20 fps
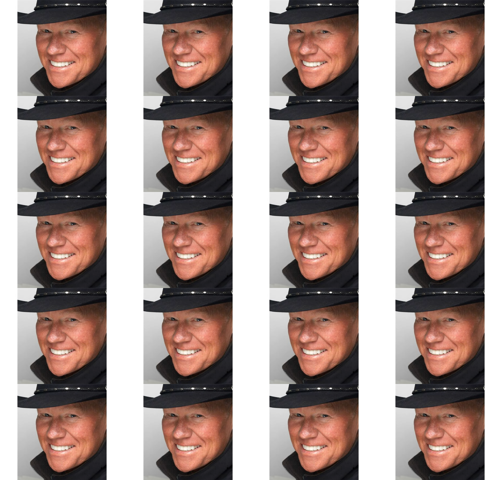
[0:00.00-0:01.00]

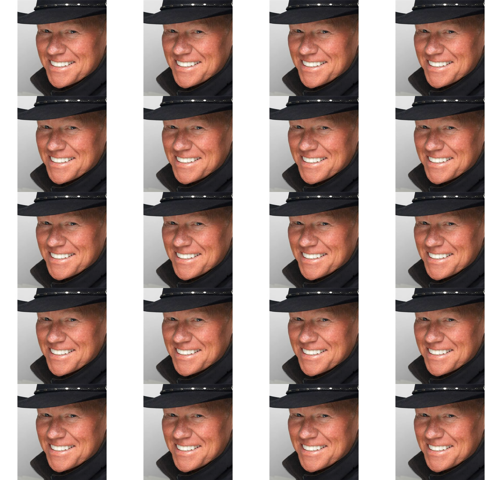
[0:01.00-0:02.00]

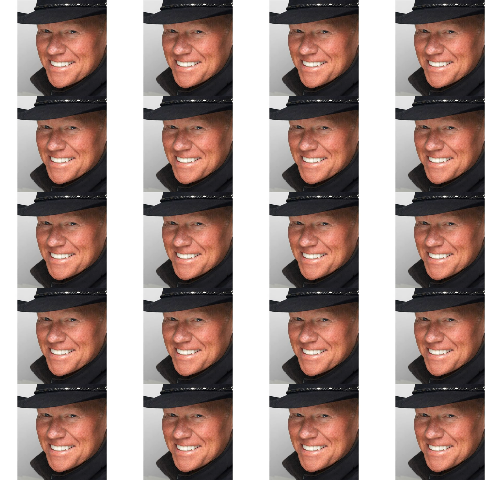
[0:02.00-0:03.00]

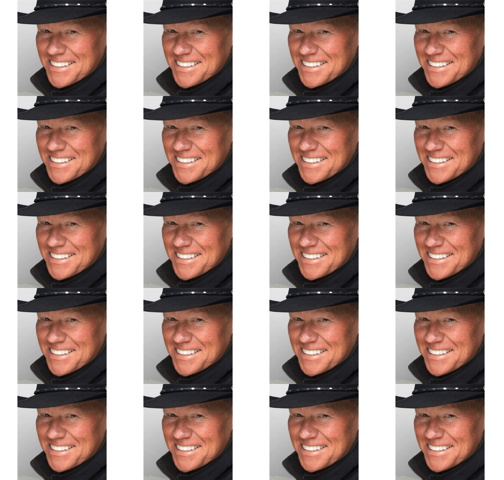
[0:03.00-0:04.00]

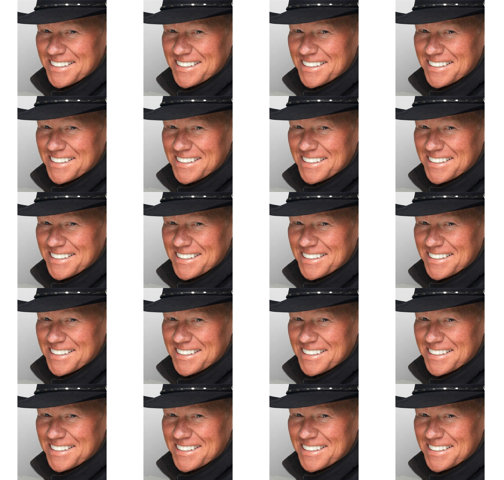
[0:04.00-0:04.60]
(no lip movement)